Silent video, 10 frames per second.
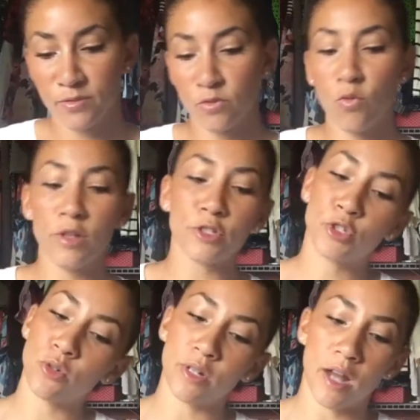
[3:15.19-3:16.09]
Whether
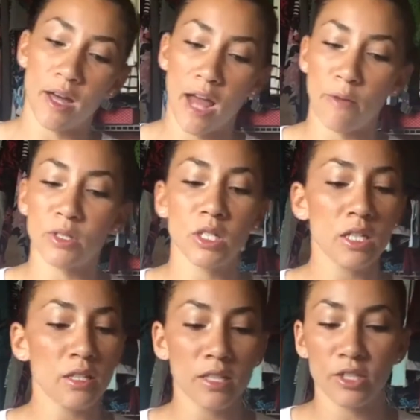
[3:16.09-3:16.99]
true or not, I was
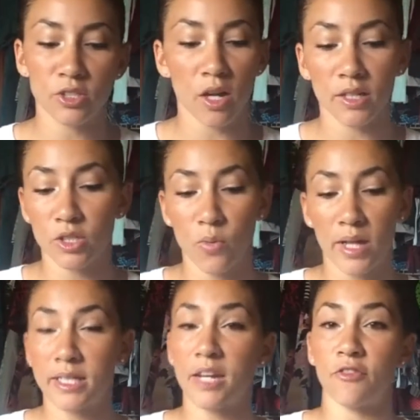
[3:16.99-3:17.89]
clearly starting to
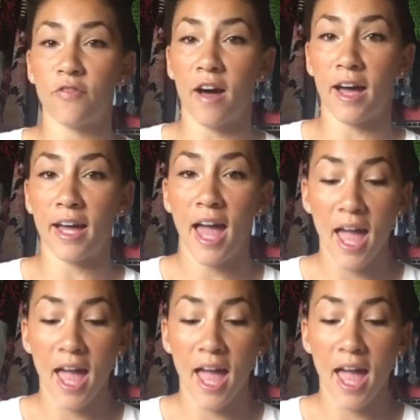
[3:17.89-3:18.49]
identify